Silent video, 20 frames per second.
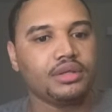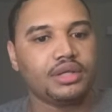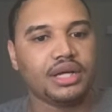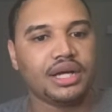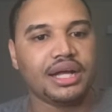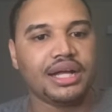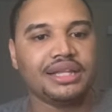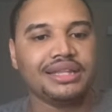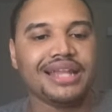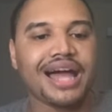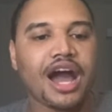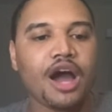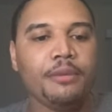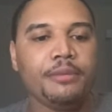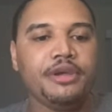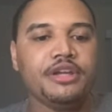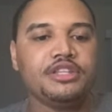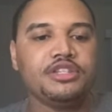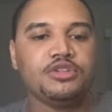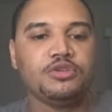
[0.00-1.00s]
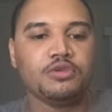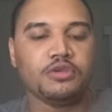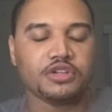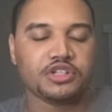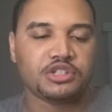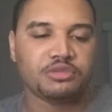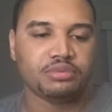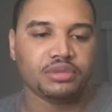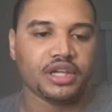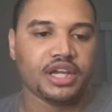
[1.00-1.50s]
Allow me to
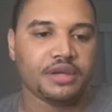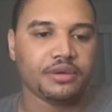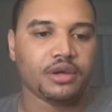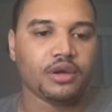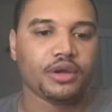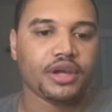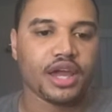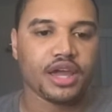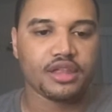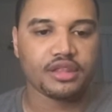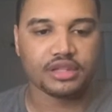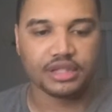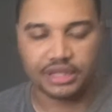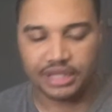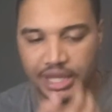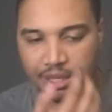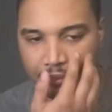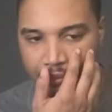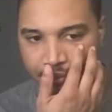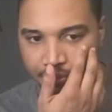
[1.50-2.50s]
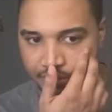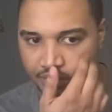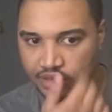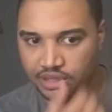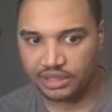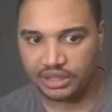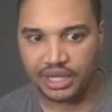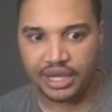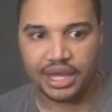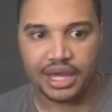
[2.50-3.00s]
explain. Okay, the
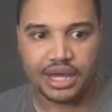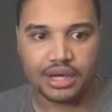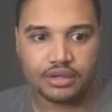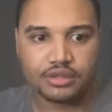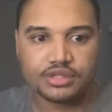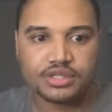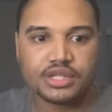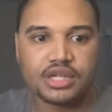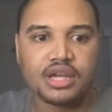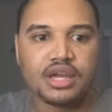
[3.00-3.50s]
lighthouse.